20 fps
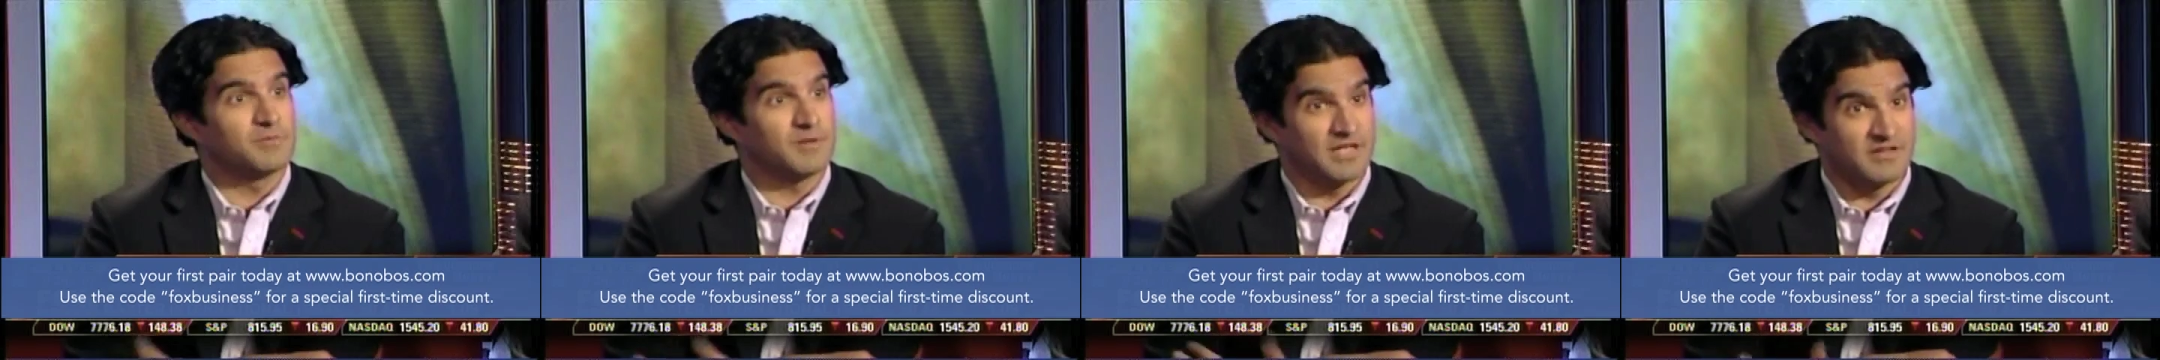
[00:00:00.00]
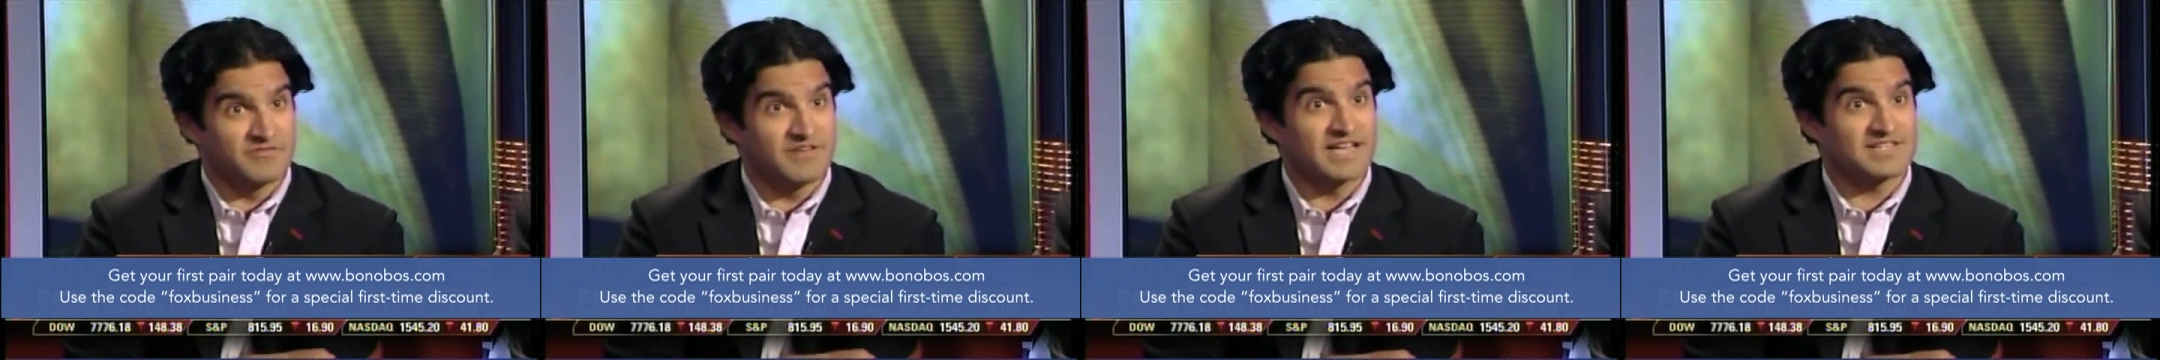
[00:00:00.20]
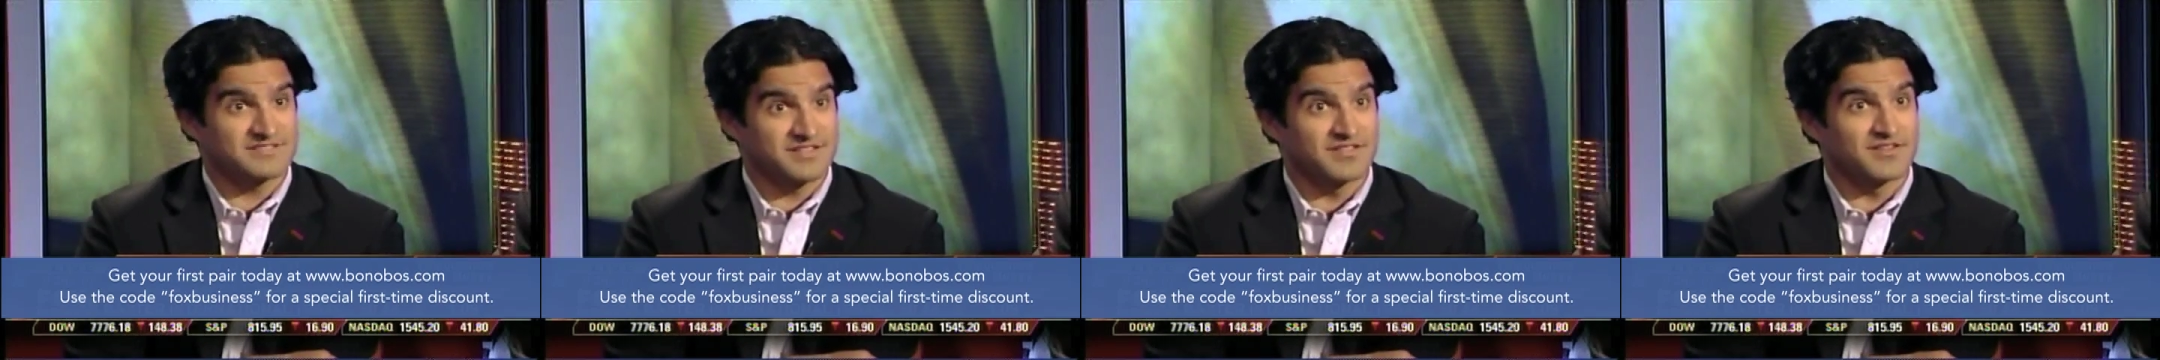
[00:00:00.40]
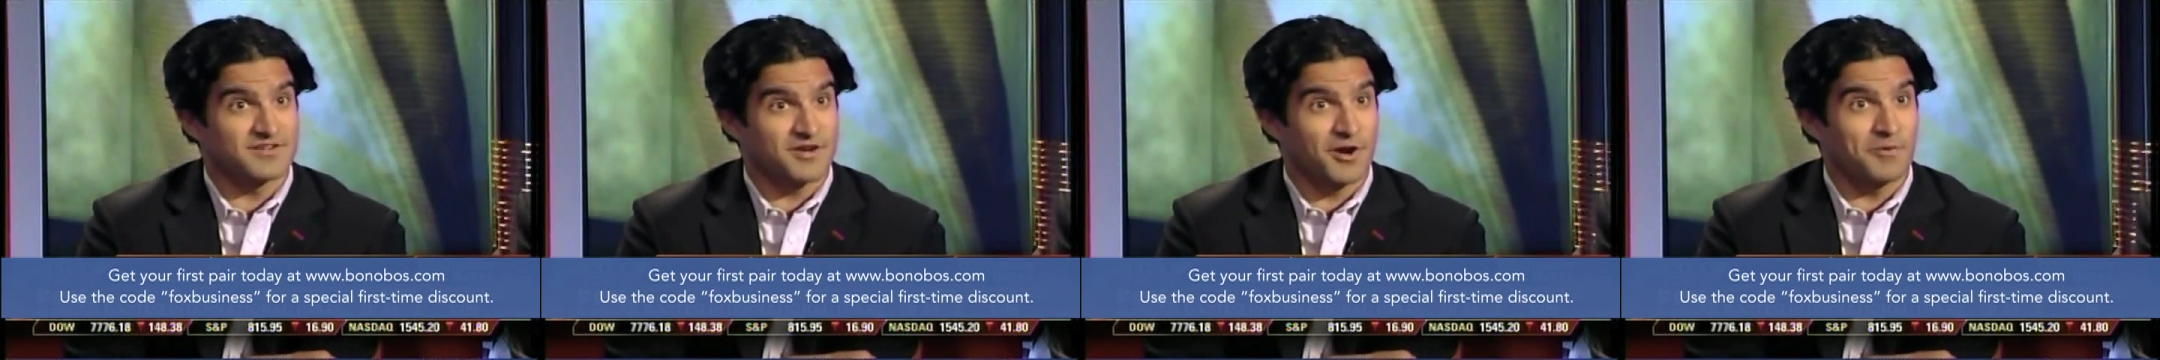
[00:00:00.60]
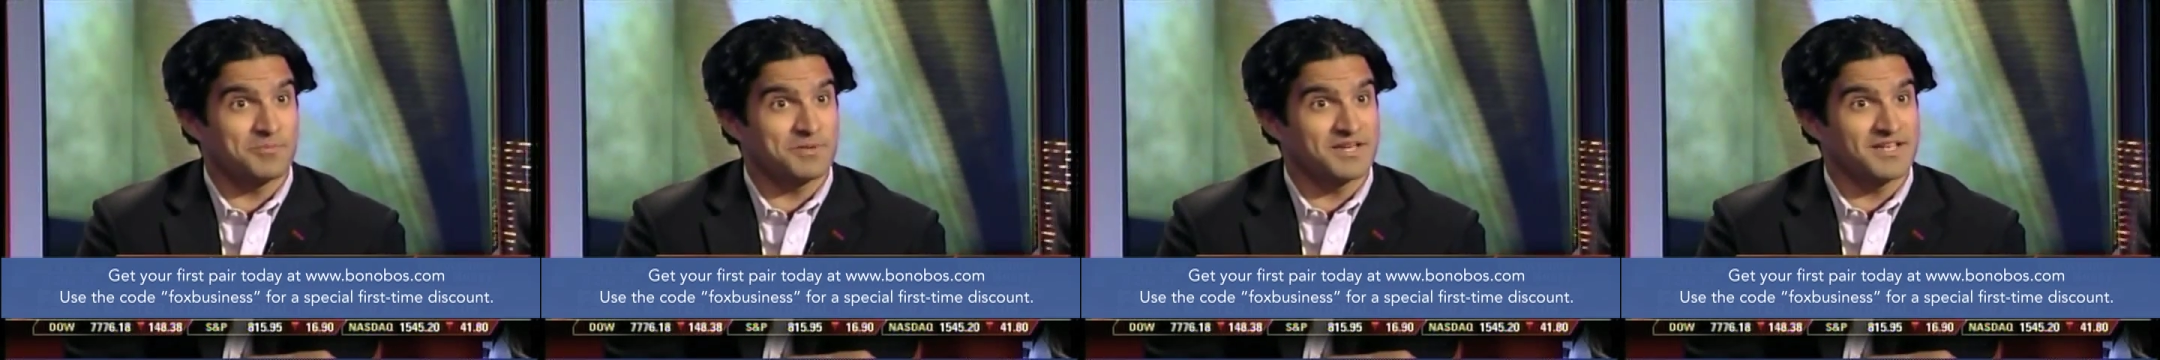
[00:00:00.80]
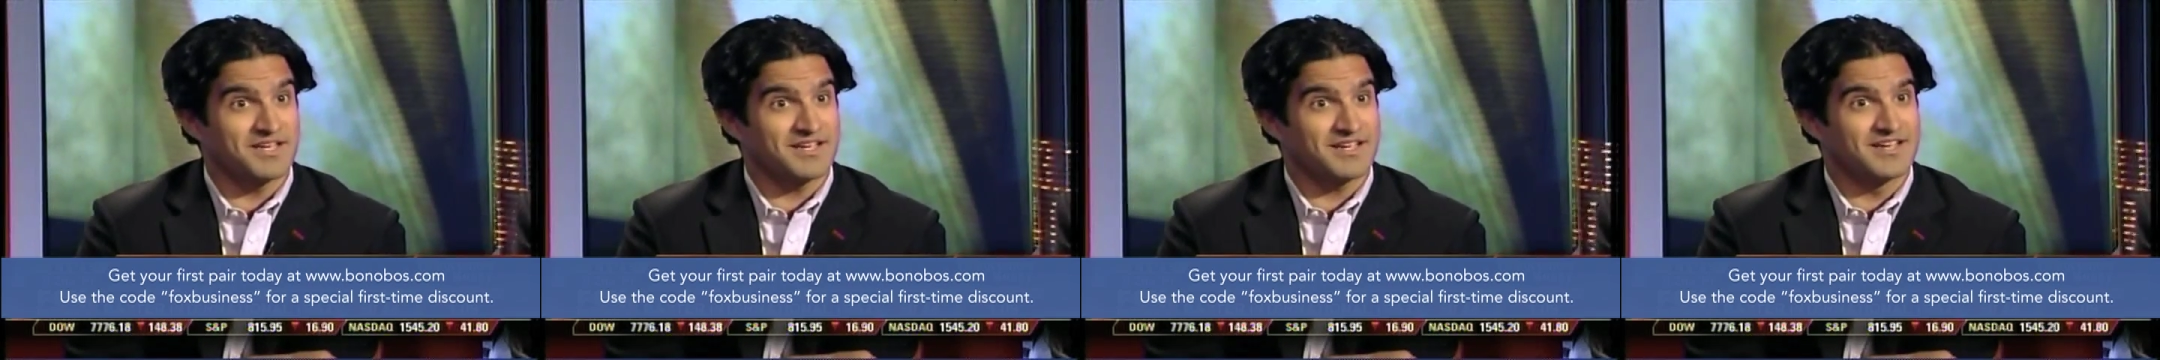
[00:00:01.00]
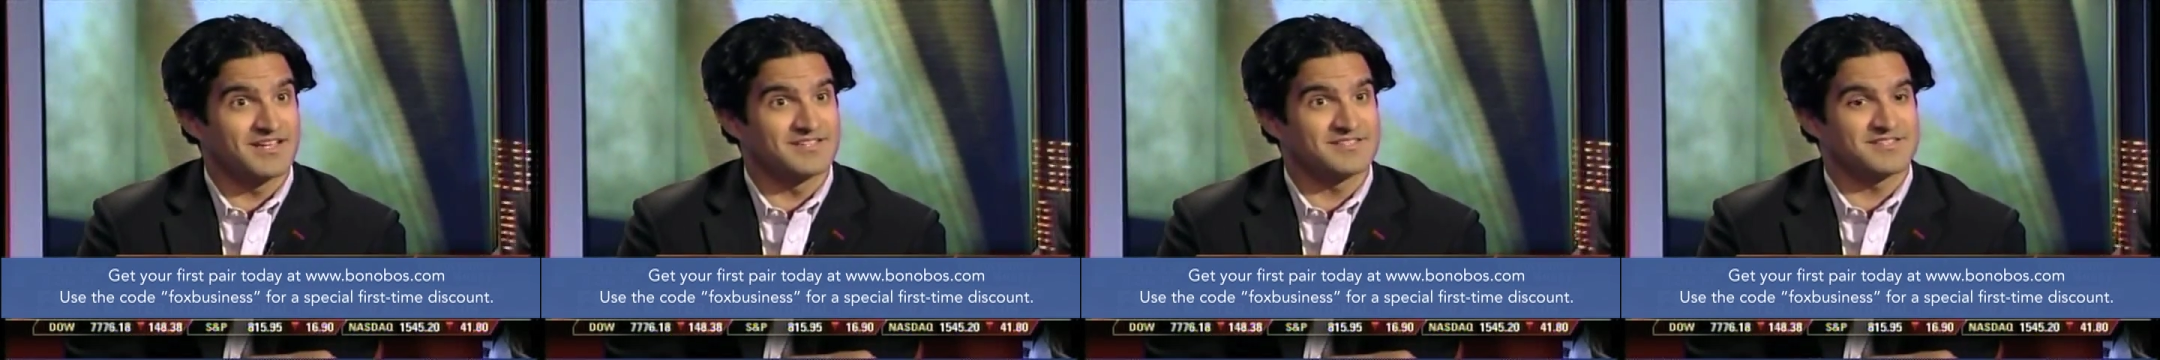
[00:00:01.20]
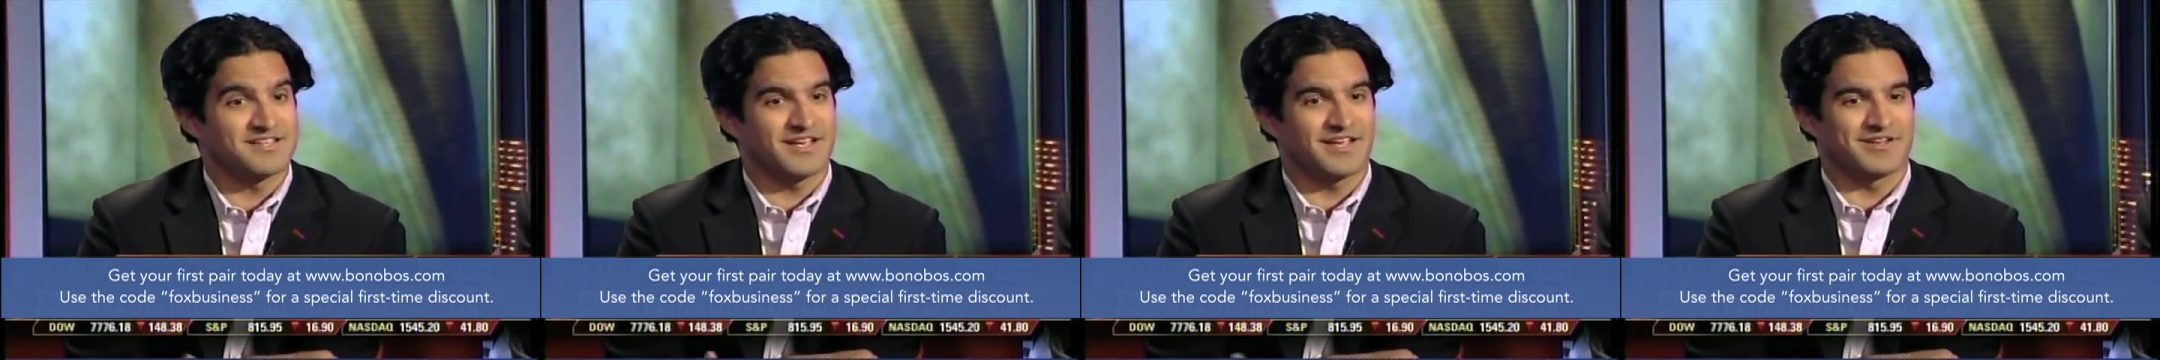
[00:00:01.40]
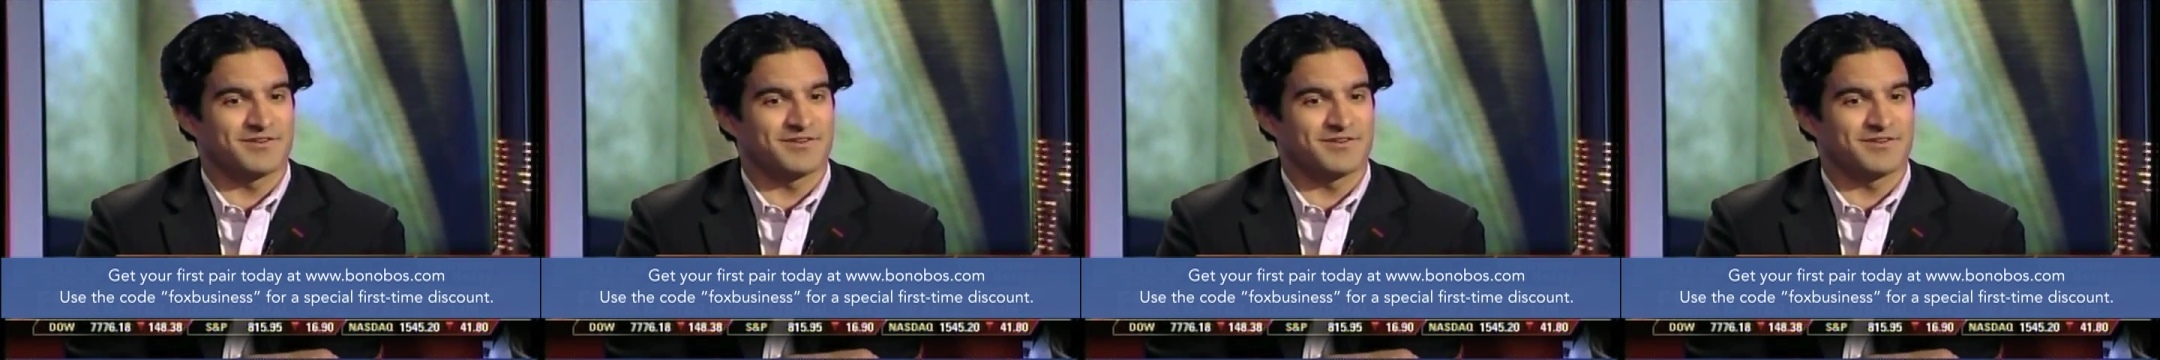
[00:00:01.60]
invest in the company and say,